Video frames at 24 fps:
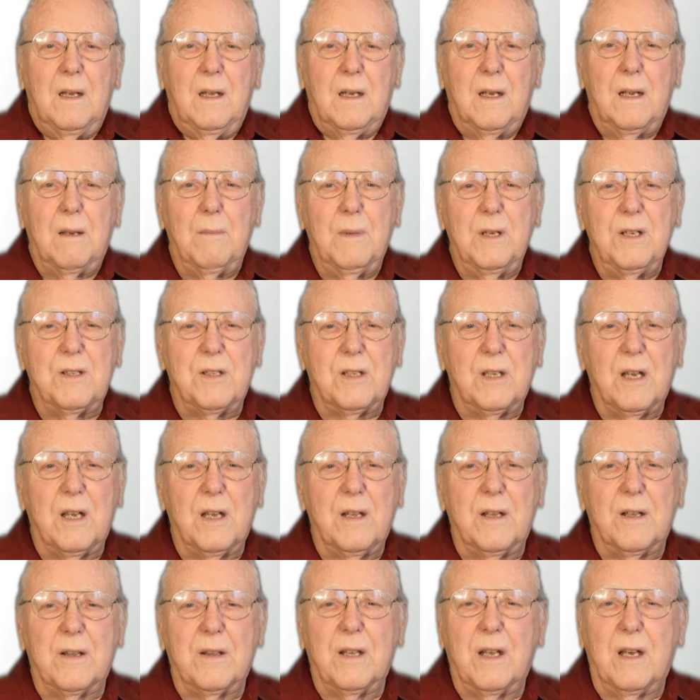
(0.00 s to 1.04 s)
Let me say
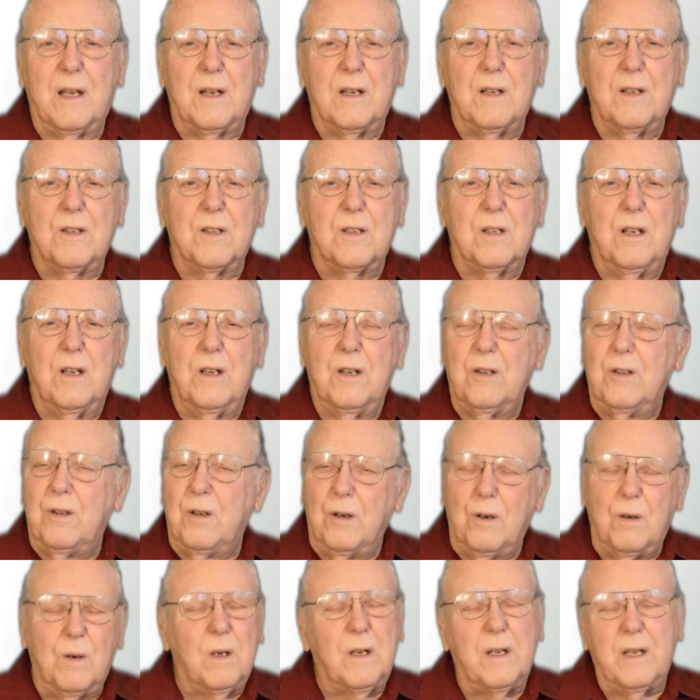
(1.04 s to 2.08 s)
that that is
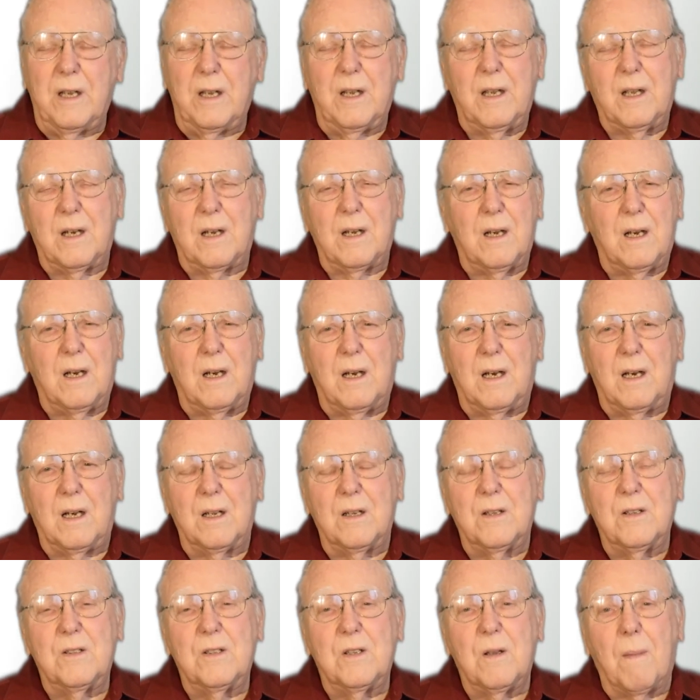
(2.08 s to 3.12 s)
totally at
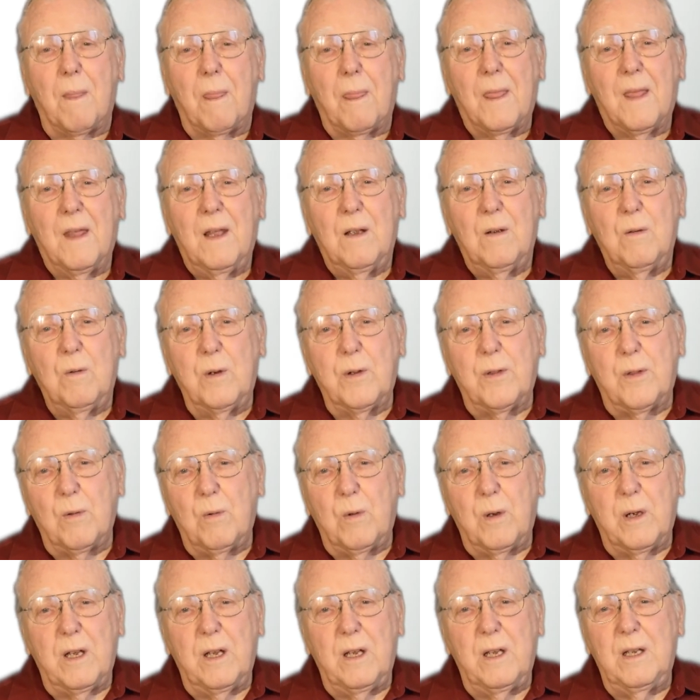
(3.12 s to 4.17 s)
odds with the
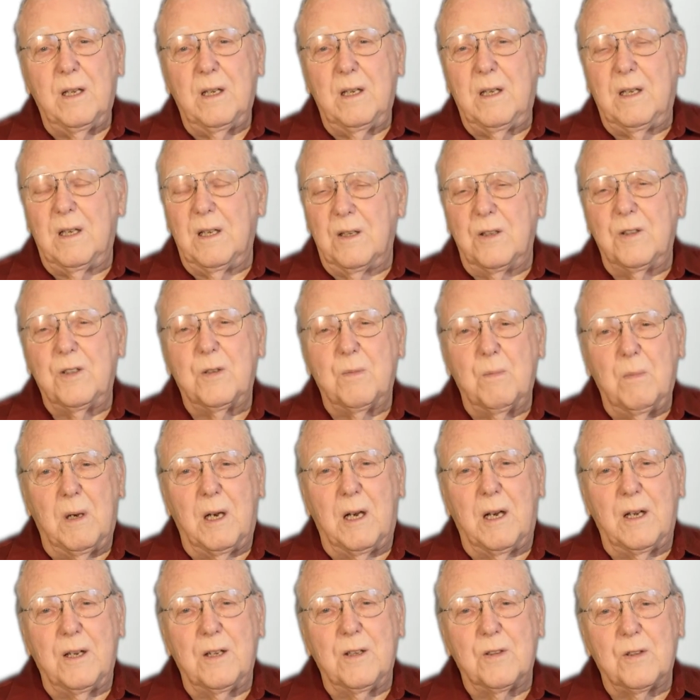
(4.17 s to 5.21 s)
way kids'
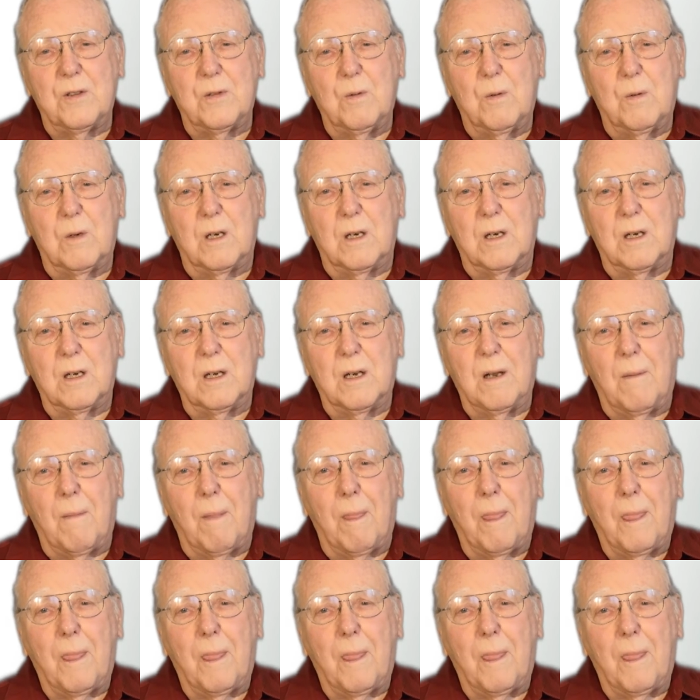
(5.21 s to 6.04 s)
minds work.